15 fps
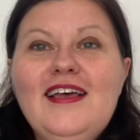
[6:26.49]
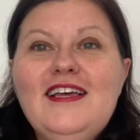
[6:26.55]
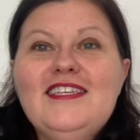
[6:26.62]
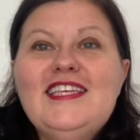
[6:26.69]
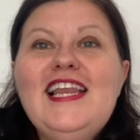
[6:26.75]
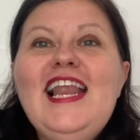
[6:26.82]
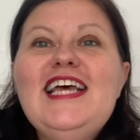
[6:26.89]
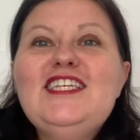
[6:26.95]

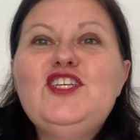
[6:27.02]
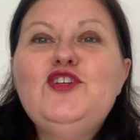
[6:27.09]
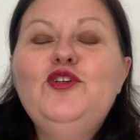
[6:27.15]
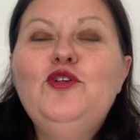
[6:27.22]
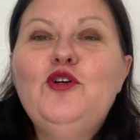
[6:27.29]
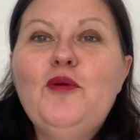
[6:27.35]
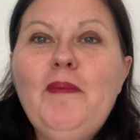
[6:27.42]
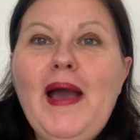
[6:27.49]
So let's
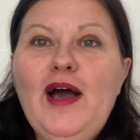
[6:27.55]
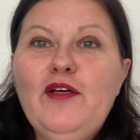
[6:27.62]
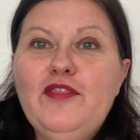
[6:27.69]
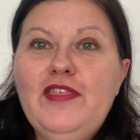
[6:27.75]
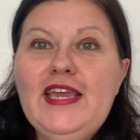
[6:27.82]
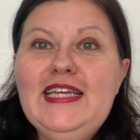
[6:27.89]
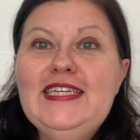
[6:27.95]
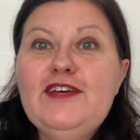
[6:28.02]
talk about
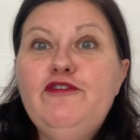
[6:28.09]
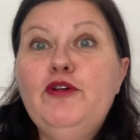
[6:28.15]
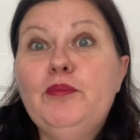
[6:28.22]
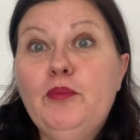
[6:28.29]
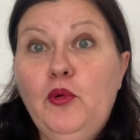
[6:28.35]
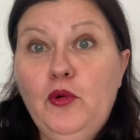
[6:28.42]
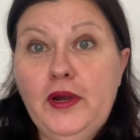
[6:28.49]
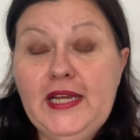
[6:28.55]
the
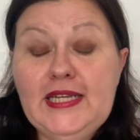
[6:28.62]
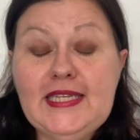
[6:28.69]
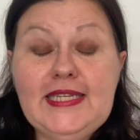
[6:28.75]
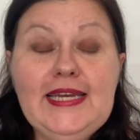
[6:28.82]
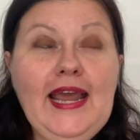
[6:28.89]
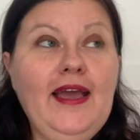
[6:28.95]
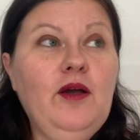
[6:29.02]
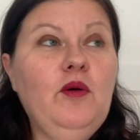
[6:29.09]
different points.
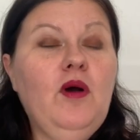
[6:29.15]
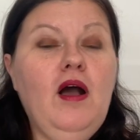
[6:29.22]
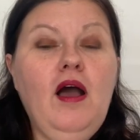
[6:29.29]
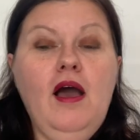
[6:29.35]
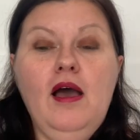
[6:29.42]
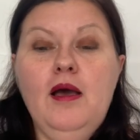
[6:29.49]
Now,